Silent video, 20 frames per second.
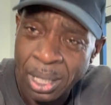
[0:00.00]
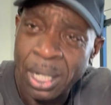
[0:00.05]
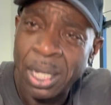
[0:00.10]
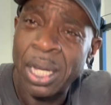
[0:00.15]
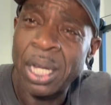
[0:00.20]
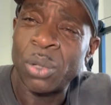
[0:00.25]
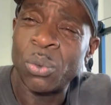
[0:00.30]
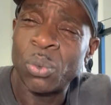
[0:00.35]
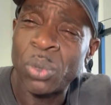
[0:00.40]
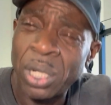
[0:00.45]

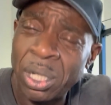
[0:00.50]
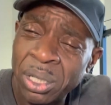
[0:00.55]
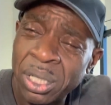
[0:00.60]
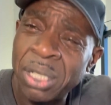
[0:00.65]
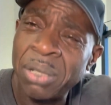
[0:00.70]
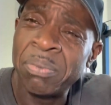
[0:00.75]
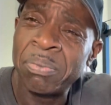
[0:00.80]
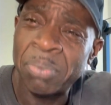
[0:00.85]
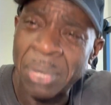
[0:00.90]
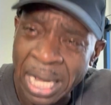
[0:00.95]
And
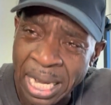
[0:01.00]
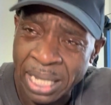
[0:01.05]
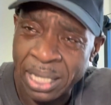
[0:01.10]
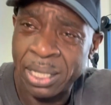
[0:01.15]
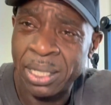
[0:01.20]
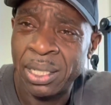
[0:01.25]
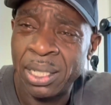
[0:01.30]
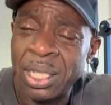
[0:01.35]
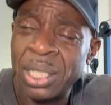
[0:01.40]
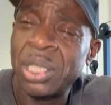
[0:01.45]
welcome back
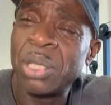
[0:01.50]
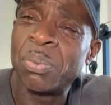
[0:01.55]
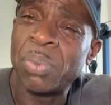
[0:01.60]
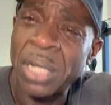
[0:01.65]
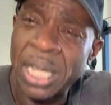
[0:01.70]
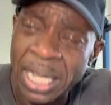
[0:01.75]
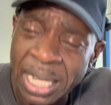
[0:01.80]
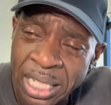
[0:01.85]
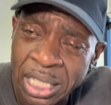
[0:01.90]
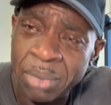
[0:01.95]
to
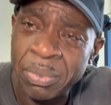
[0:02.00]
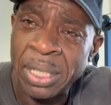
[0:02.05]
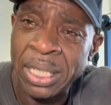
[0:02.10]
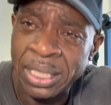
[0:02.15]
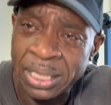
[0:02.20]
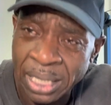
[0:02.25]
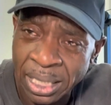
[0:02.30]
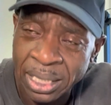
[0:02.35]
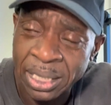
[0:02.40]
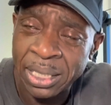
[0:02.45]
By Any
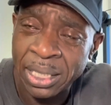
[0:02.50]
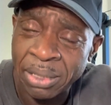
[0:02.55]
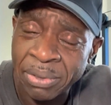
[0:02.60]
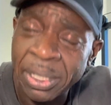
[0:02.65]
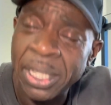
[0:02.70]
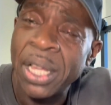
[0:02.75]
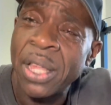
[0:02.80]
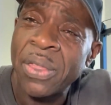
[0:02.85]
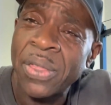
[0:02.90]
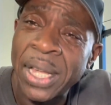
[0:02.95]
Means Necessary.
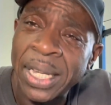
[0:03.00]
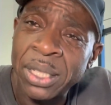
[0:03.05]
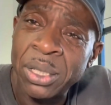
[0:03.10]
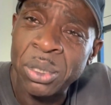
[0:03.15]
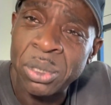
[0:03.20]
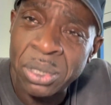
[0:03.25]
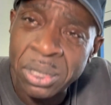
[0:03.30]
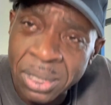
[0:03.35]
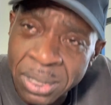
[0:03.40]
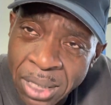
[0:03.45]
Thank you
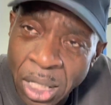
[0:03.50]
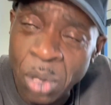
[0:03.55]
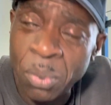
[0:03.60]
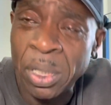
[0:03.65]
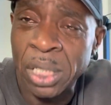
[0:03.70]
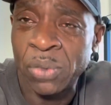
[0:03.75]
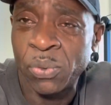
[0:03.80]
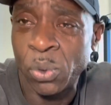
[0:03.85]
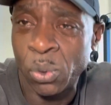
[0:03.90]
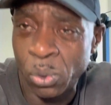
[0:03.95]
so
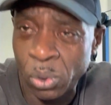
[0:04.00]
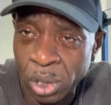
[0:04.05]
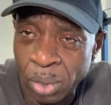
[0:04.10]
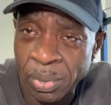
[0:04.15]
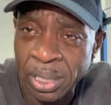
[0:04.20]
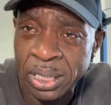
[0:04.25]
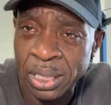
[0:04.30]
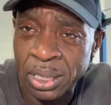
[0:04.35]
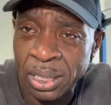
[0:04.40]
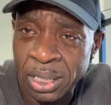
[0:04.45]
much for all your
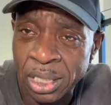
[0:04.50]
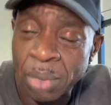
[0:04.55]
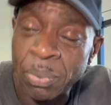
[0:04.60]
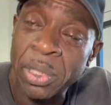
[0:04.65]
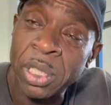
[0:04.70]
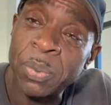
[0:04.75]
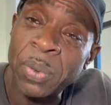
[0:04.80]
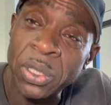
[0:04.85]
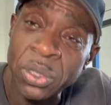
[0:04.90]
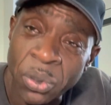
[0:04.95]
messages you sent me. A
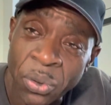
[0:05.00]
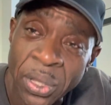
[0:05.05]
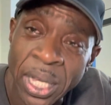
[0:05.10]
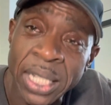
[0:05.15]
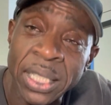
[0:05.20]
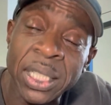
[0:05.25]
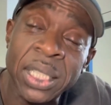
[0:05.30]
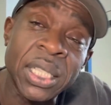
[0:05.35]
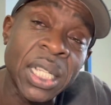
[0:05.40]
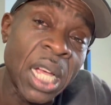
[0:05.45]
special
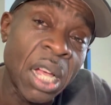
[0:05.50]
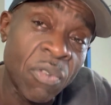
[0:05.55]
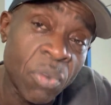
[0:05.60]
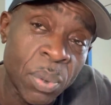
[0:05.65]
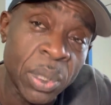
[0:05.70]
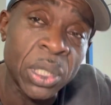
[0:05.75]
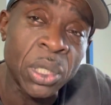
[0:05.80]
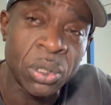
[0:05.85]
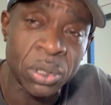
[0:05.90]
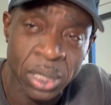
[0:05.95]
thanks to
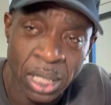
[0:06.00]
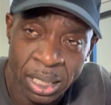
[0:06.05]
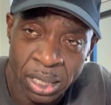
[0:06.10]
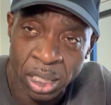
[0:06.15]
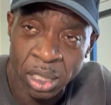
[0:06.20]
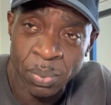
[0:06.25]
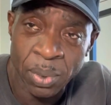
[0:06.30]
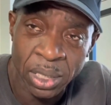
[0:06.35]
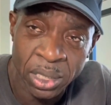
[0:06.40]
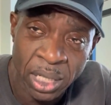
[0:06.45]
everybody who signed up
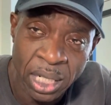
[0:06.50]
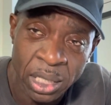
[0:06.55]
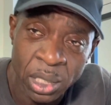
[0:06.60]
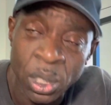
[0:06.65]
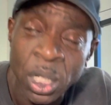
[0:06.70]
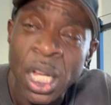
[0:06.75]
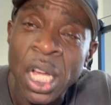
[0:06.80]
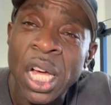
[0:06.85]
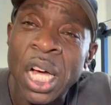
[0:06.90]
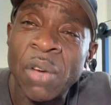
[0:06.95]
to my channel.
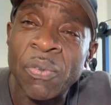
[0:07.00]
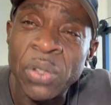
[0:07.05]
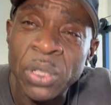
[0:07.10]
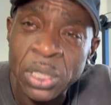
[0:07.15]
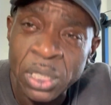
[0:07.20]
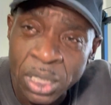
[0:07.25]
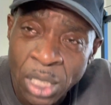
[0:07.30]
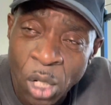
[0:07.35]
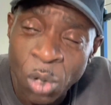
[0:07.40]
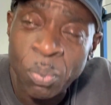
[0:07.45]
I feel
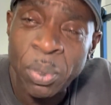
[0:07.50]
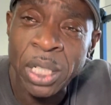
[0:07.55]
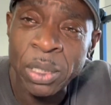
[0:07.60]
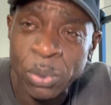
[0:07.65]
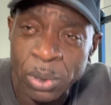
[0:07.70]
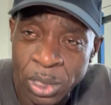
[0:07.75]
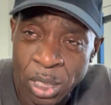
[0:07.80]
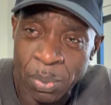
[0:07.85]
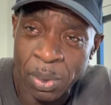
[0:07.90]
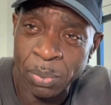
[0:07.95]
so blessed
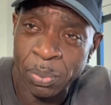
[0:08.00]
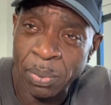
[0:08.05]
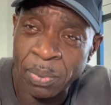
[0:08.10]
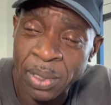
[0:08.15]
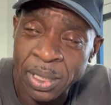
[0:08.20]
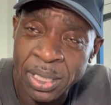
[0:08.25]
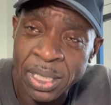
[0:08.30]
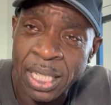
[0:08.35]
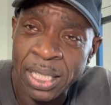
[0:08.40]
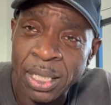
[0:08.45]
with so much people
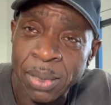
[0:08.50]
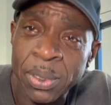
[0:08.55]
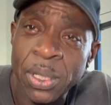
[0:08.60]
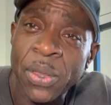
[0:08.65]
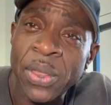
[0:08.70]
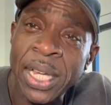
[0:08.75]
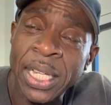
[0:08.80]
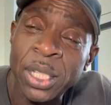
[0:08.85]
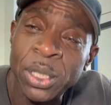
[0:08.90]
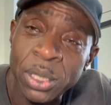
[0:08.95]
that signed up, so
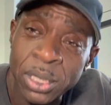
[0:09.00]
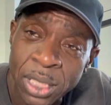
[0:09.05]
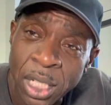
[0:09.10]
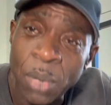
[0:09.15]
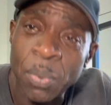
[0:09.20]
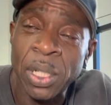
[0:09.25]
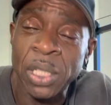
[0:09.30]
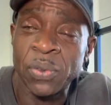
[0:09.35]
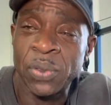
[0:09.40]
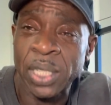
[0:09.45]
thank you so
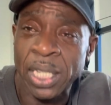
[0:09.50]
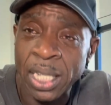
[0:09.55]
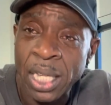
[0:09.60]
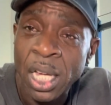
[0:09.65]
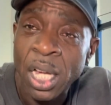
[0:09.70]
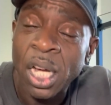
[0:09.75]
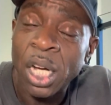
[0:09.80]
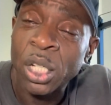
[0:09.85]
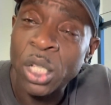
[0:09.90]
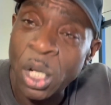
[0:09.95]
much for that.
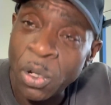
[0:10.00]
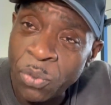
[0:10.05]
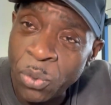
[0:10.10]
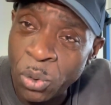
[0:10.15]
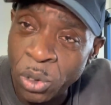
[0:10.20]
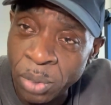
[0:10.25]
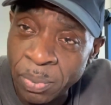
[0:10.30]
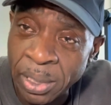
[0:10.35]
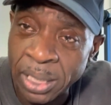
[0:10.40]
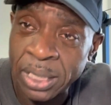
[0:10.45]
I'll go for all
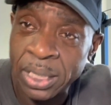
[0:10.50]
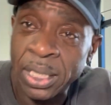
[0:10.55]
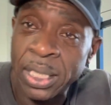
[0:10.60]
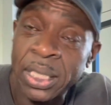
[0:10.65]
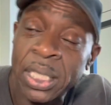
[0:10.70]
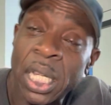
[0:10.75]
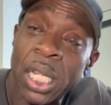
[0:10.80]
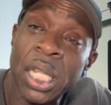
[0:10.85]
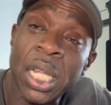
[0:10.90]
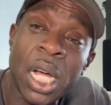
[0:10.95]
your messages.
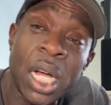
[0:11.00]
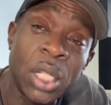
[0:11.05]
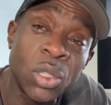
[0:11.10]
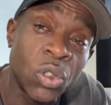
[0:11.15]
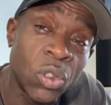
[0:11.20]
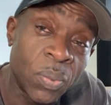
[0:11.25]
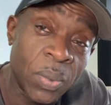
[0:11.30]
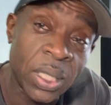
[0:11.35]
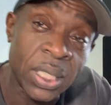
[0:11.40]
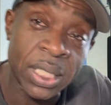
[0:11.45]
I'll answer
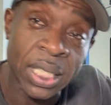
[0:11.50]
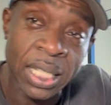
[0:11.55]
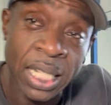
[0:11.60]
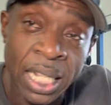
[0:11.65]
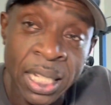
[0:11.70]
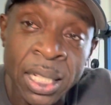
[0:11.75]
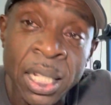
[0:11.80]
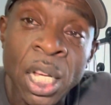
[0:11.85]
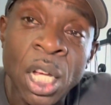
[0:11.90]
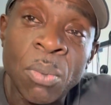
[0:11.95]
as many as I
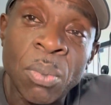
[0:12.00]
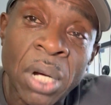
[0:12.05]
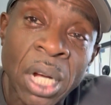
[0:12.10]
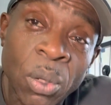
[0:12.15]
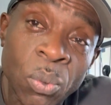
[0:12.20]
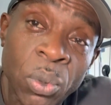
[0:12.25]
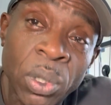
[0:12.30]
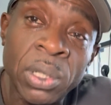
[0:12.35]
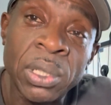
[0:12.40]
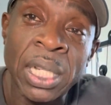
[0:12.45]
can, but I
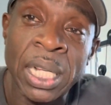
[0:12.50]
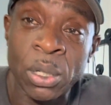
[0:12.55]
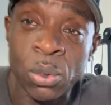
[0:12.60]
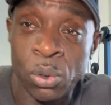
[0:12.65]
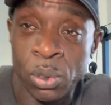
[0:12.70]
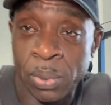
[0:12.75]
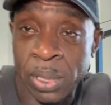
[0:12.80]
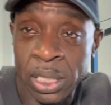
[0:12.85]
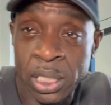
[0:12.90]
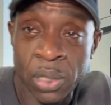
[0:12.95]
will like all
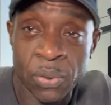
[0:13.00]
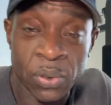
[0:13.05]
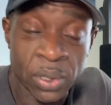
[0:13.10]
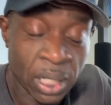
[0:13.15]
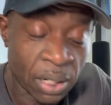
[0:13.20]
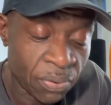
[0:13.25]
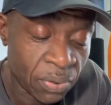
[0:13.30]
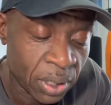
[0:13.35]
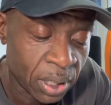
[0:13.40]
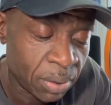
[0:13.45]
the messages for
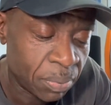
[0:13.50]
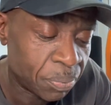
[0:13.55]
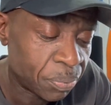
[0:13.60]
definite.